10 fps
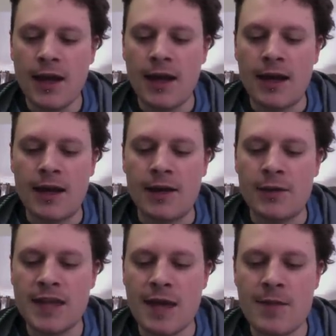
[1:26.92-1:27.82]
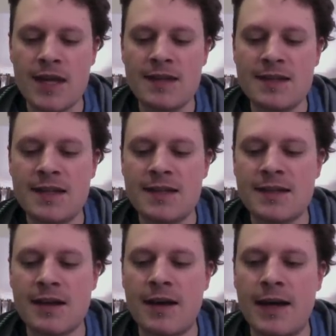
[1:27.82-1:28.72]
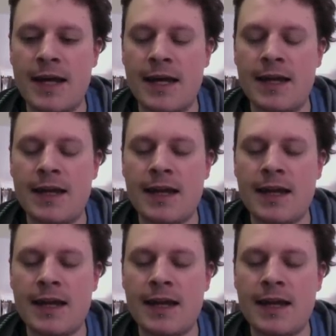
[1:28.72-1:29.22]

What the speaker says: what that means is I